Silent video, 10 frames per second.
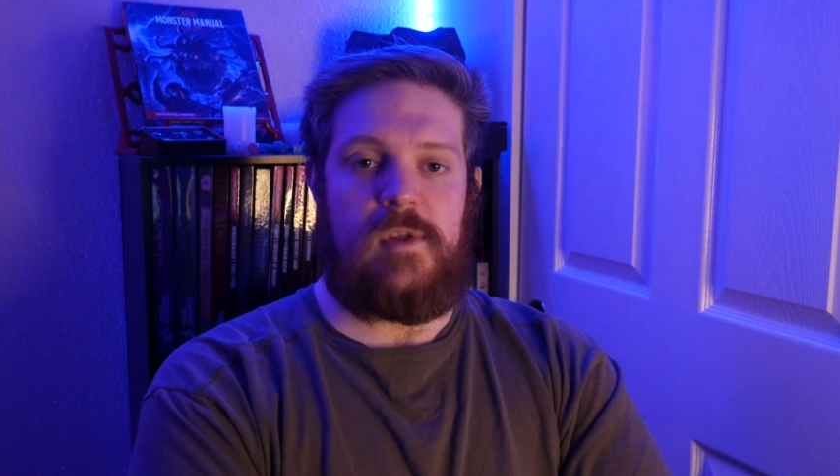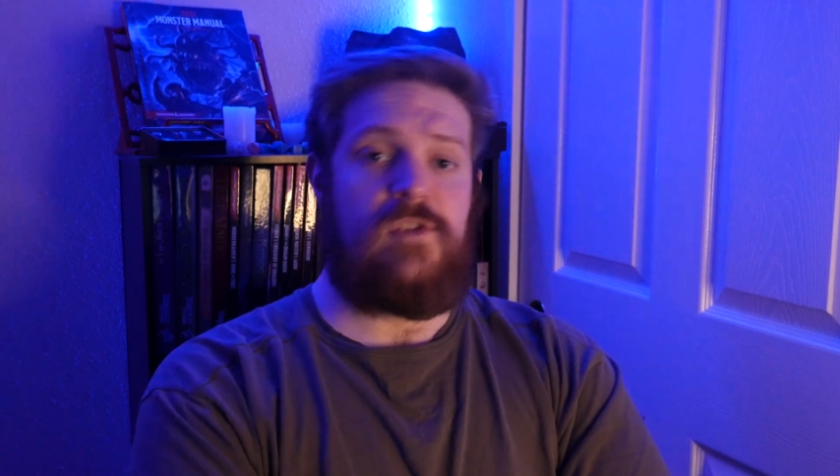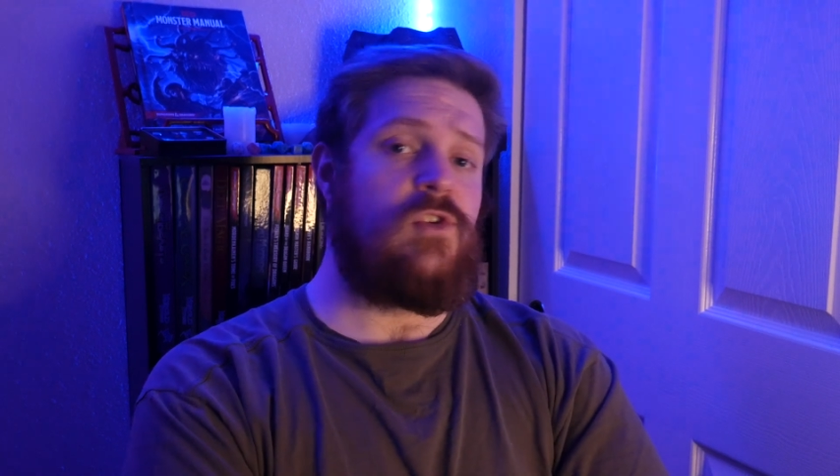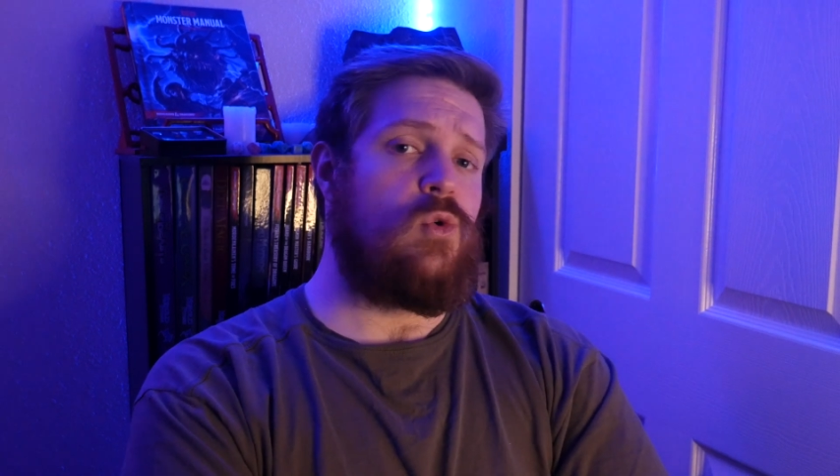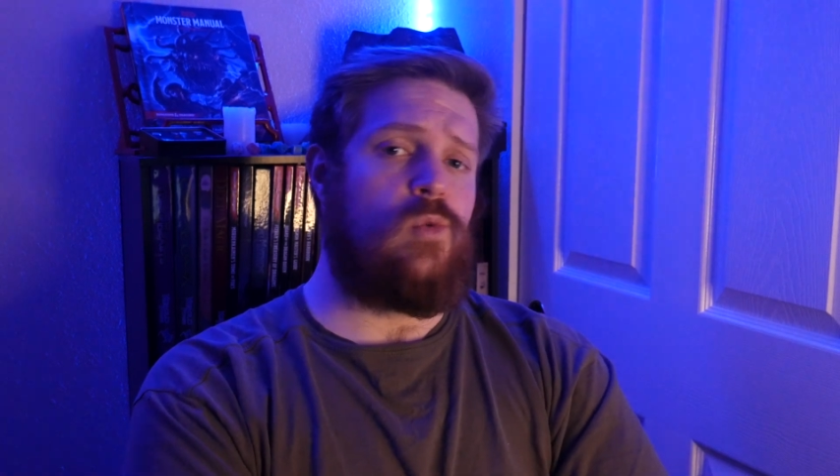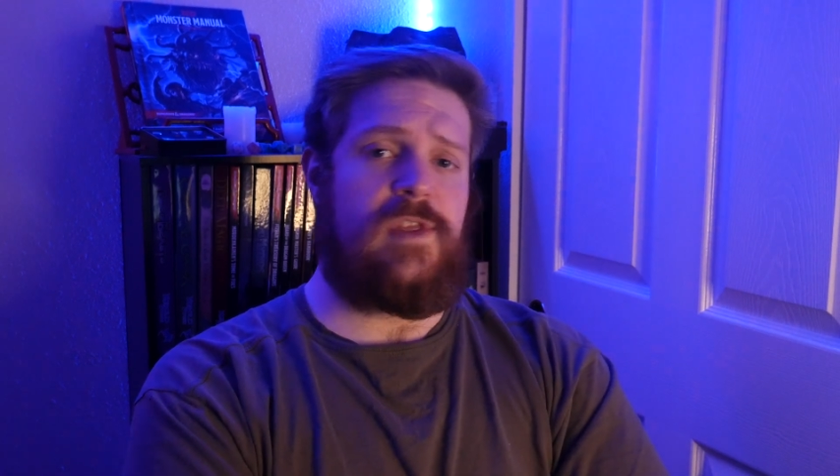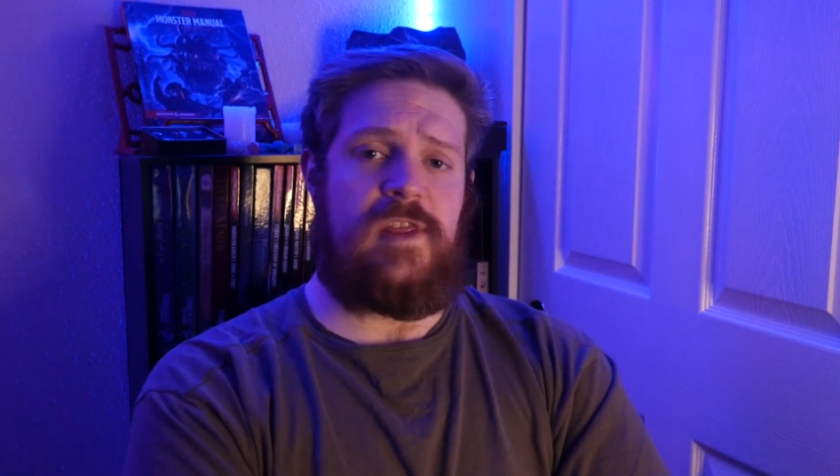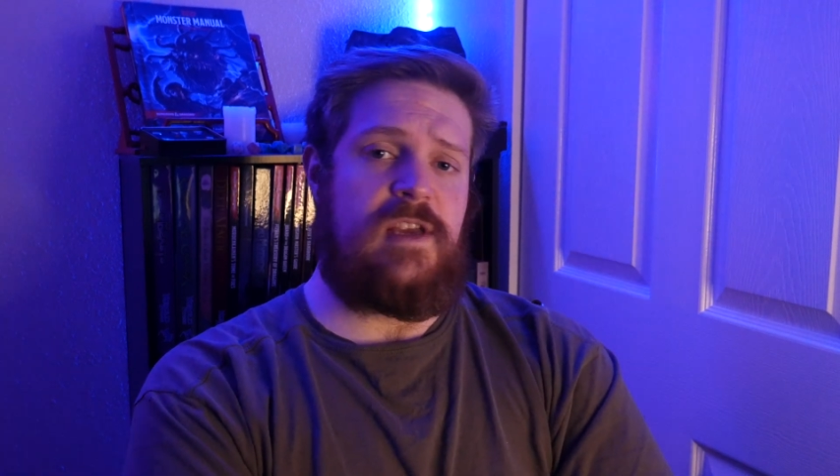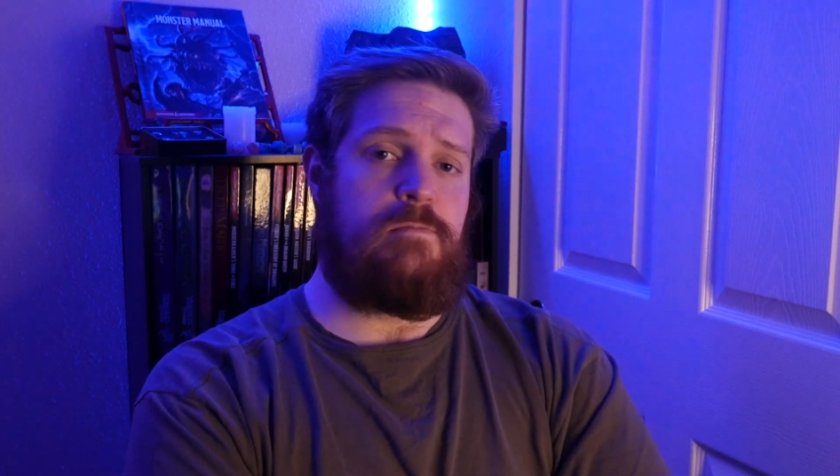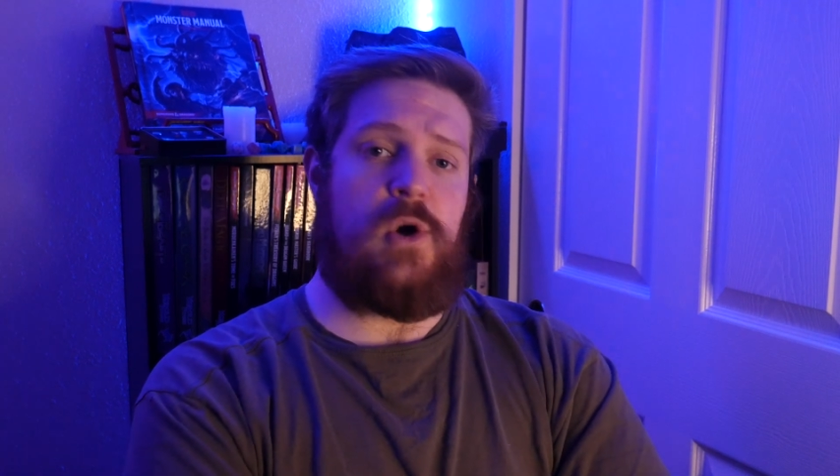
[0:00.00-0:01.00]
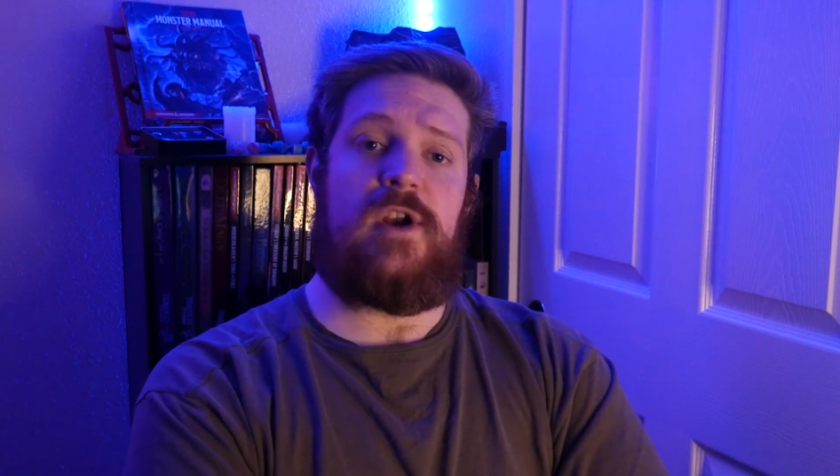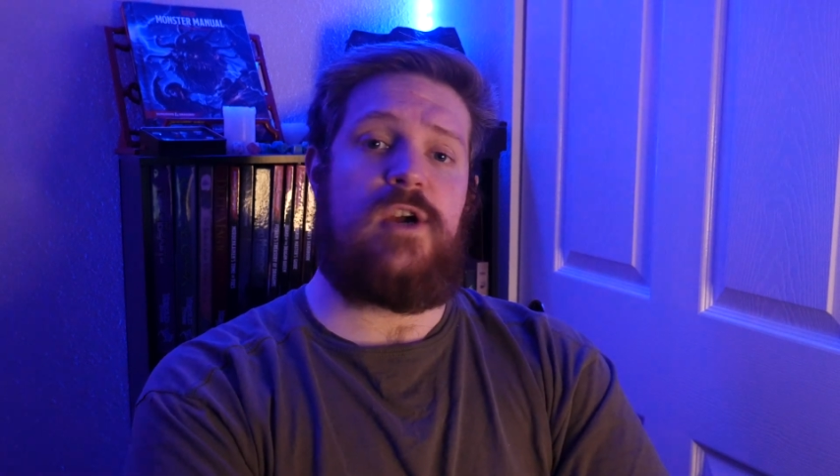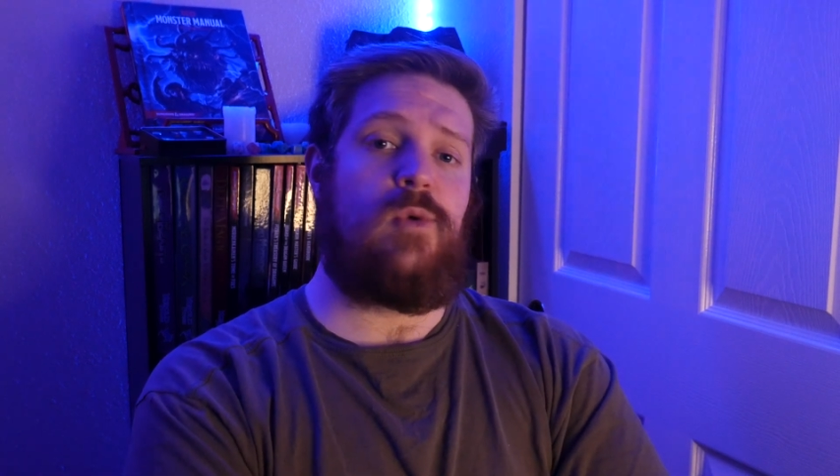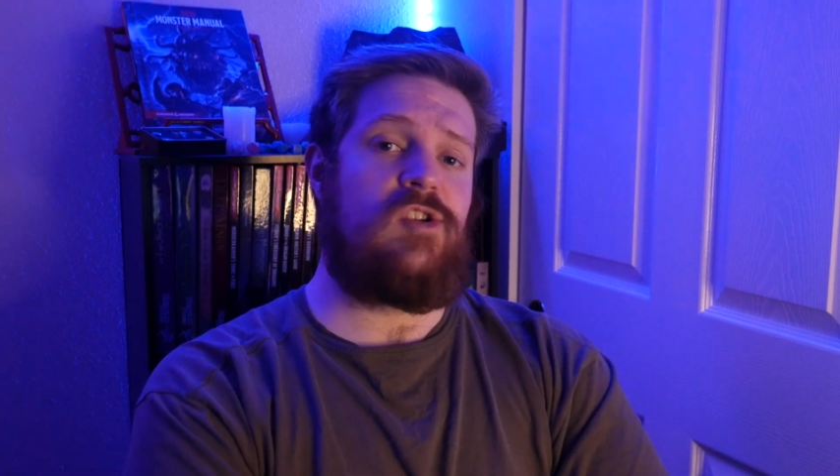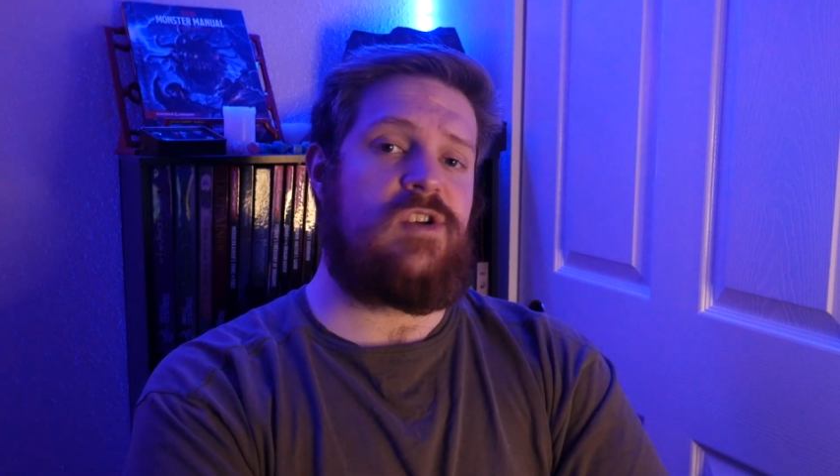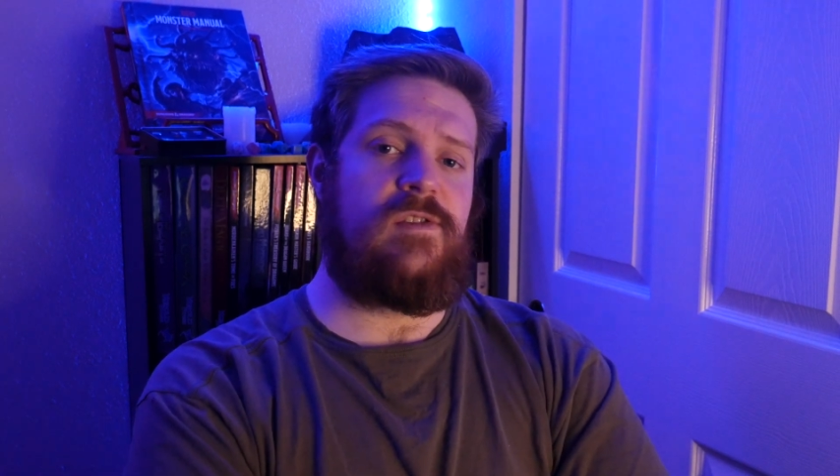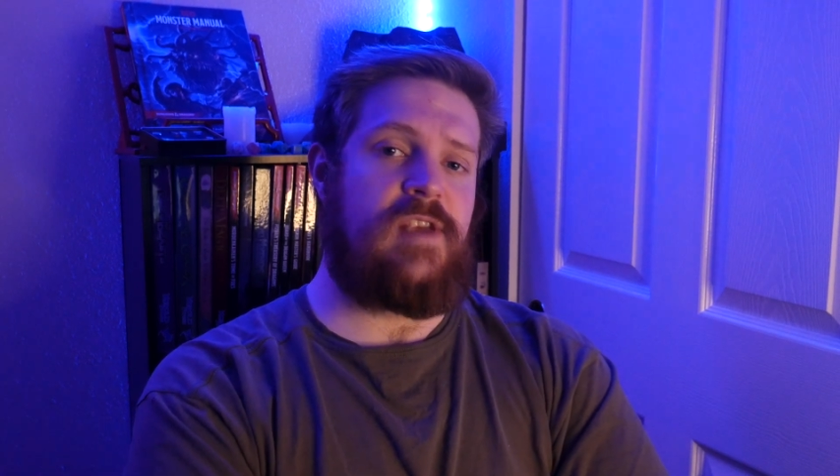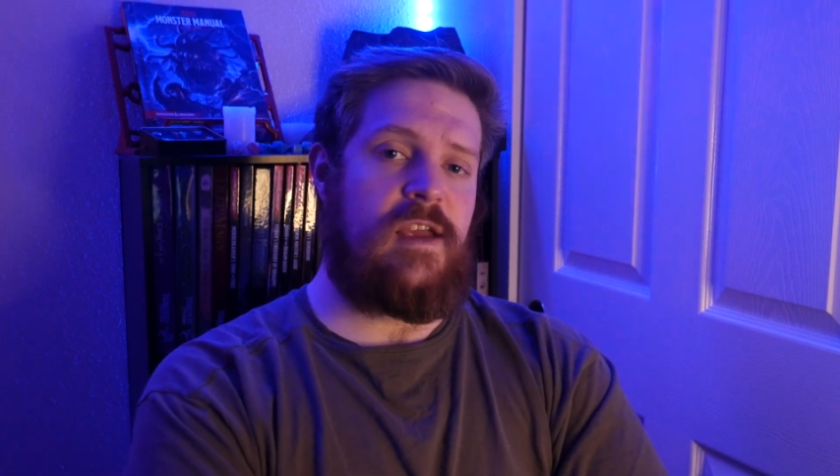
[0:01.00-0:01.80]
So, with the burning questions